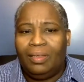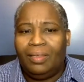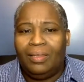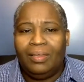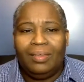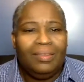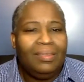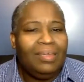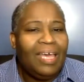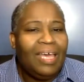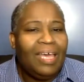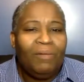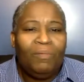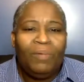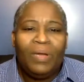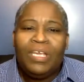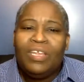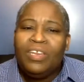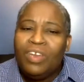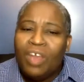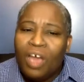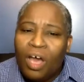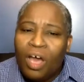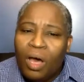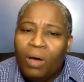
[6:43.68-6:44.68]
Yet we
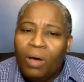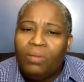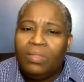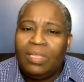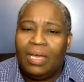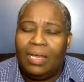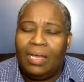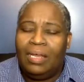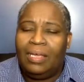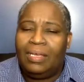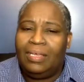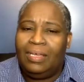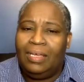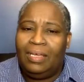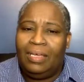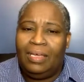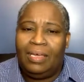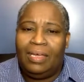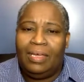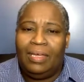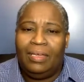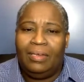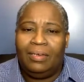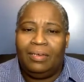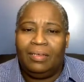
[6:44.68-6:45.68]
know that it
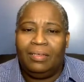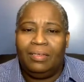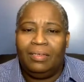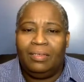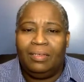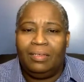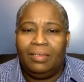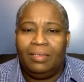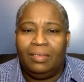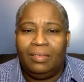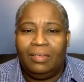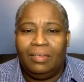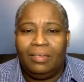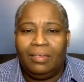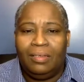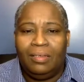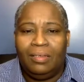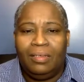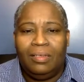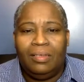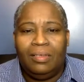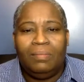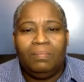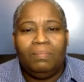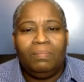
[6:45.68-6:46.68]
can
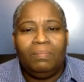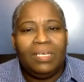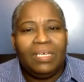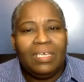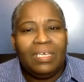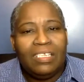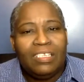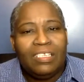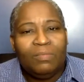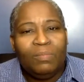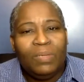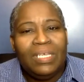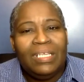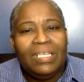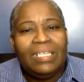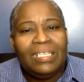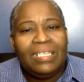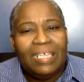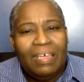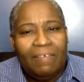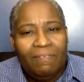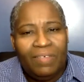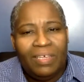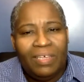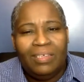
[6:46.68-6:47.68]
because we
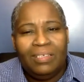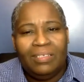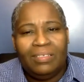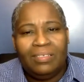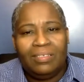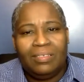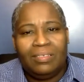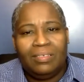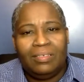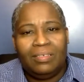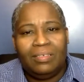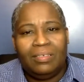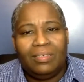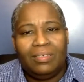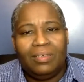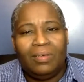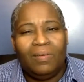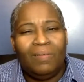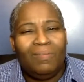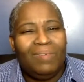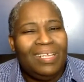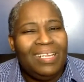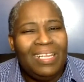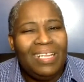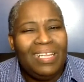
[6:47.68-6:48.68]
live it.
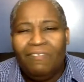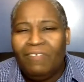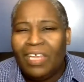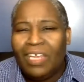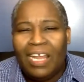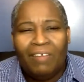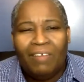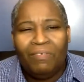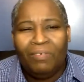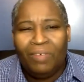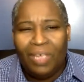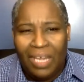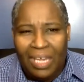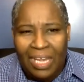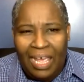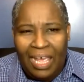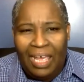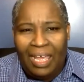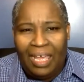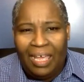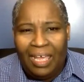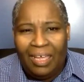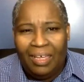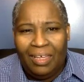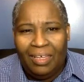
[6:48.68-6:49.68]
We live it every
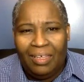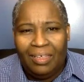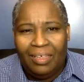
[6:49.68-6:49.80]
day.